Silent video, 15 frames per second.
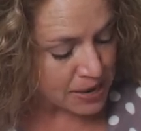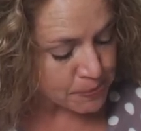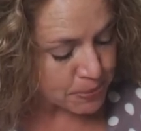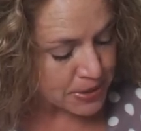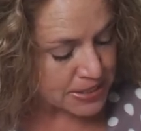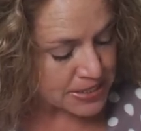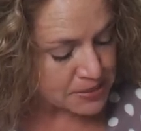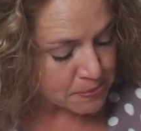A
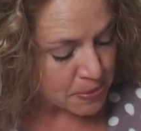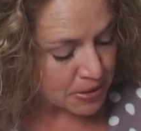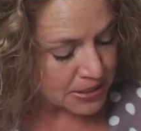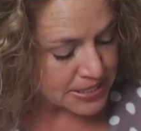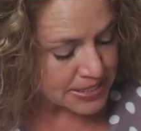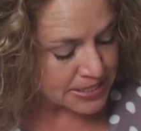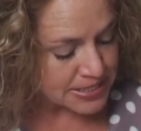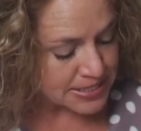
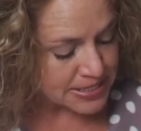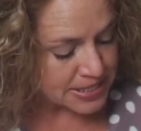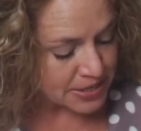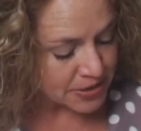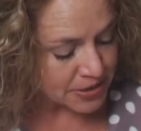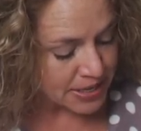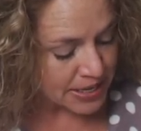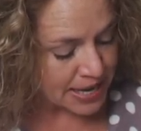principal is
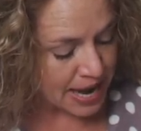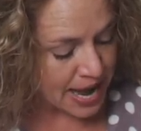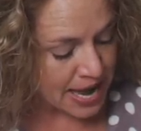considered an